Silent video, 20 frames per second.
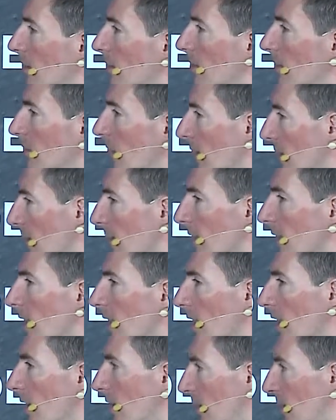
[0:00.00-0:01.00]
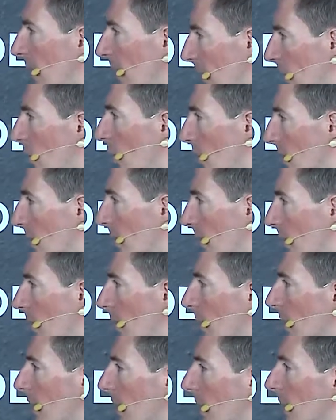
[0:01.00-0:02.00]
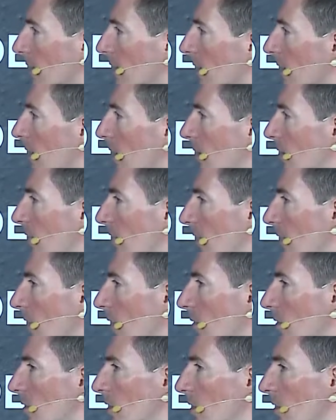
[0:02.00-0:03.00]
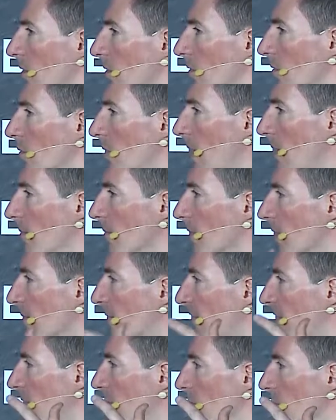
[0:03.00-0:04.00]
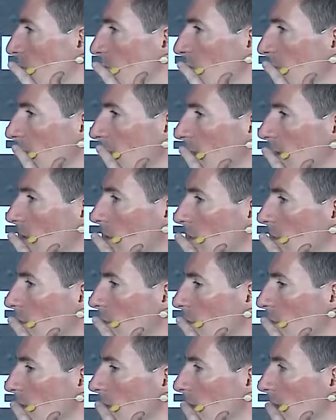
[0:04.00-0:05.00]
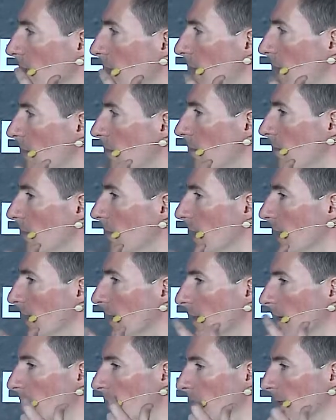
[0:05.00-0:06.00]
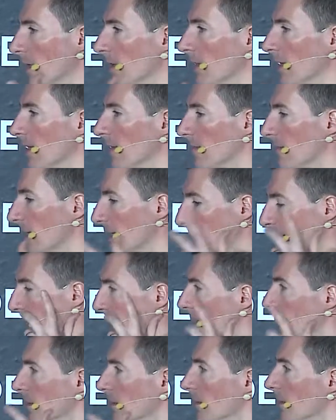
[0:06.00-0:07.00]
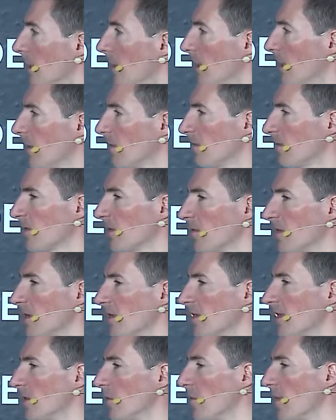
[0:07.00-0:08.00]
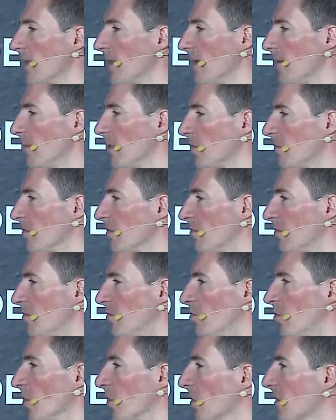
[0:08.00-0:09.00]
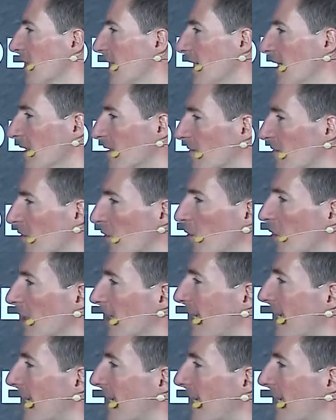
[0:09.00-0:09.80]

Hang on a sec. You can on Corda Network, yes. So if I go to a firm who's building on Corda in Canada to deal with royalties for oil and